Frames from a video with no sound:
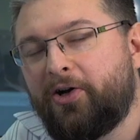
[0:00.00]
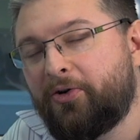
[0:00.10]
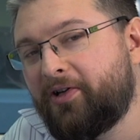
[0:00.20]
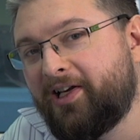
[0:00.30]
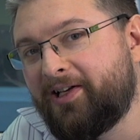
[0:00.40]

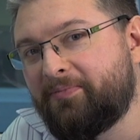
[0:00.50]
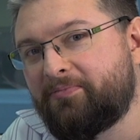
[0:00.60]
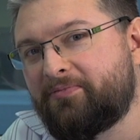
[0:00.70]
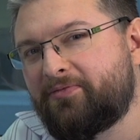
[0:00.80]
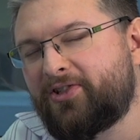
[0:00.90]
Okay,
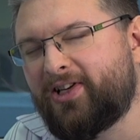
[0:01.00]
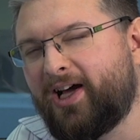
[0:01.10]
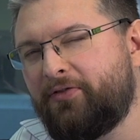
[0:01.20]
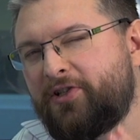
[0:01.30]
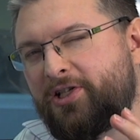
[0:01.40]
so
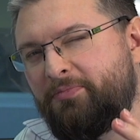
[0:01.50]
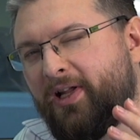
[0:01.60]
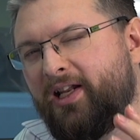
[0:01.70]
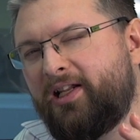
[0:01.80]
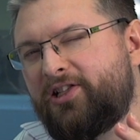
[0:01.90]
now we
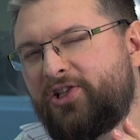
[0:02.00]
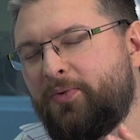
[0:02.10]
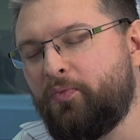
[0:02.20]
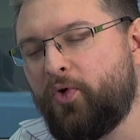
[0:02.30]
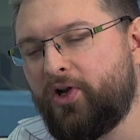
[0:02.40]
split it
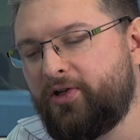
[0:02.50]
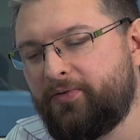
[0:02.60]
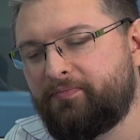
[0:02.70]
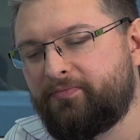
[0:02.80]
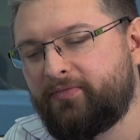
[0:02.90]
somewhat,
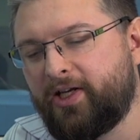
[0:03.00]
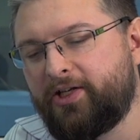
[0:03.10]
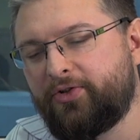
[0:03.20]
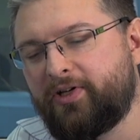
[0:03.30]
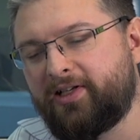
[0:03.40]

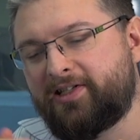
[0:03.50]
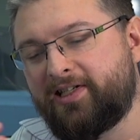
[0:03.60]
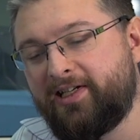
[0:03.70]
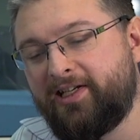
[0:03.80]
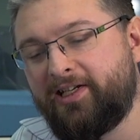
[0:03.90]
and you can
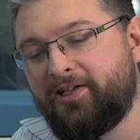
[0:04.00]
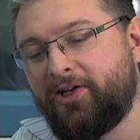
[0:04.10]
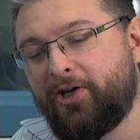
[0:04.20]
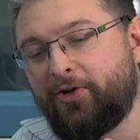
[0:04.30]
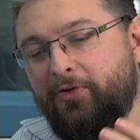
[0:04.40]
see
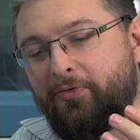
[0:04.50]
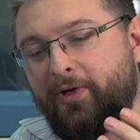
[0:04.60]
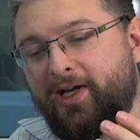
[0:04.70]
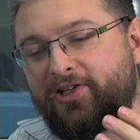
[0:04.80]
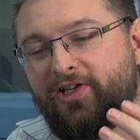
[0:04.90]

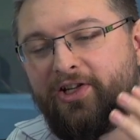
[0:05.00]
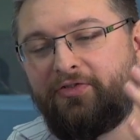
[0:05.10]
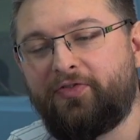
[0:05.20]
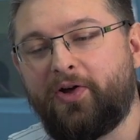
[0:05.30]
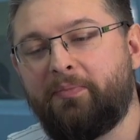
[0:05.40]
we actually,
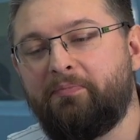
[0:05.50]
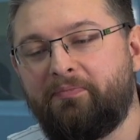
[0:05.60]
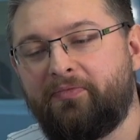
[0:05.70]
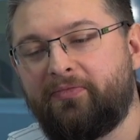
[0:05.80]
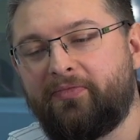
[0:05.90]

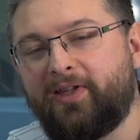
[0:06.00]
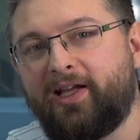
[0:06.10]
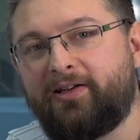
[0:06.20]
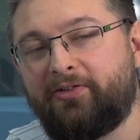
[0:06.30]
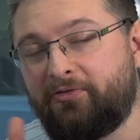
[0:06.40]
from
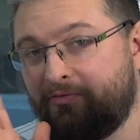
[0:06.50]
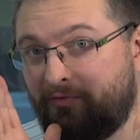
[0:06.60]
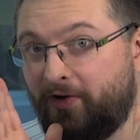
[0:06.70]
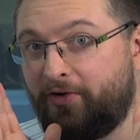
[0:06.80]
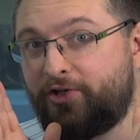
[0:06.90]
that
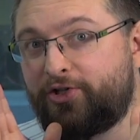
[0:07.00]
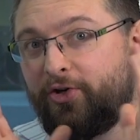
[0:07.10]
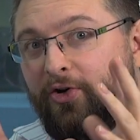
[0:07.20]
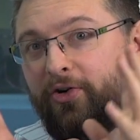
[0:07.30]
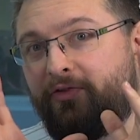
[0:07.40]
very
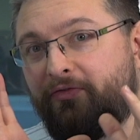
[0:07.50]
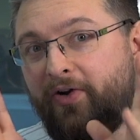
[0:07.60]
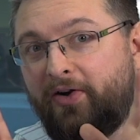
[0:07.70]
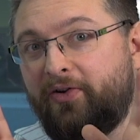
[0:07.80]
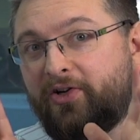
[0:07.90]
short,
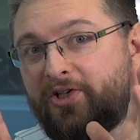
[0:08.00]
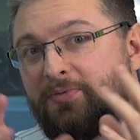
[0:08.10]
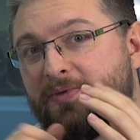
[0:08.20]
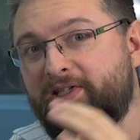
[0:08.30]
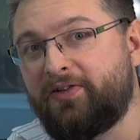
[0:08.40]
very
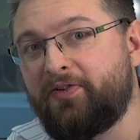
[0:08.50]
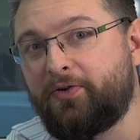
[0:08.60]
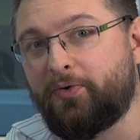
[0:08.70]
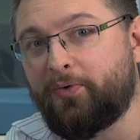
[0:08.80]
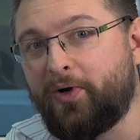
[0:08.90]

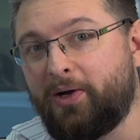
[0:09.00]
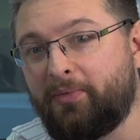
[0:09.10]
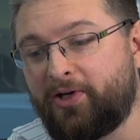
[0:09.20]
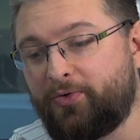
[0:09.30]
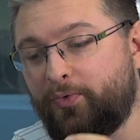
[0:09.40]
unspecific
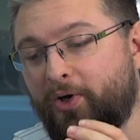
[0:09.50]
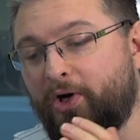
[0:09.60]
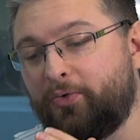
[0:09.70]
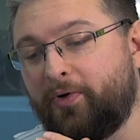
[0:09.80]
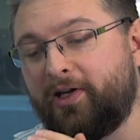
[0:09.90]
requirement, we
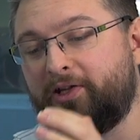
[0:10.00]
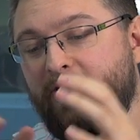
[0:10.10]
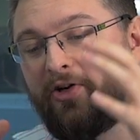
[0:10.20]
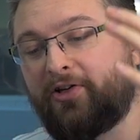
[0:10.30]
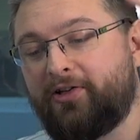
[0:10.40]
already
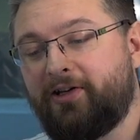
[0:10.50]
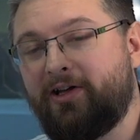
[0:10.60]
got